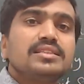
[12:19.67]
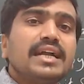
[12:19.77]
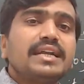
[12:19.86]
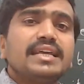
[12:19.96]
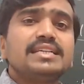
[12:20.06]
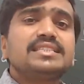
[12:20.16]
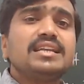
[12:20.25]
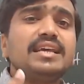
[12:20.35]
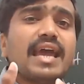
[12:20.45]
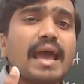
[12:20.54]
that
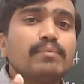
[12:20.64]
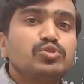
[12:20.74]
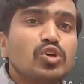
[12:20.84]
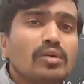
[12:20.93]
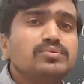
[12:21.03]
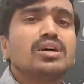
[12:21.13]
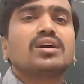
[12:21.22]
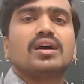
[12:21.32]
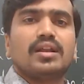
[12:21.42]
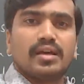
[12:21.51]
easily absorb the
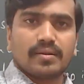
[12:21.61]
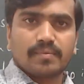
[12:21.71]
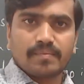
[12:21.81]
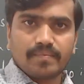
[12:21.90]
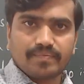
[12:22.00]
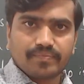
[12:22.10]
color.